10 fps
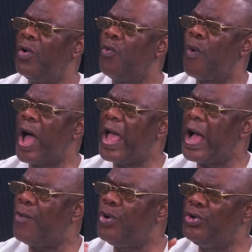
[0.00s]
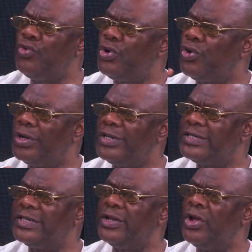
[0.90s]
why are we doing all
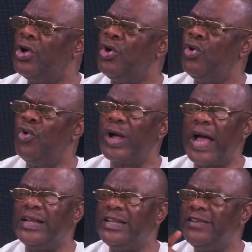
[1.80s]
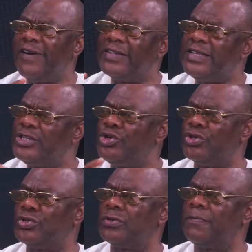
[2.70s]
this? Look at the
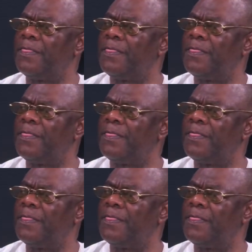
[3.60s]
devastations.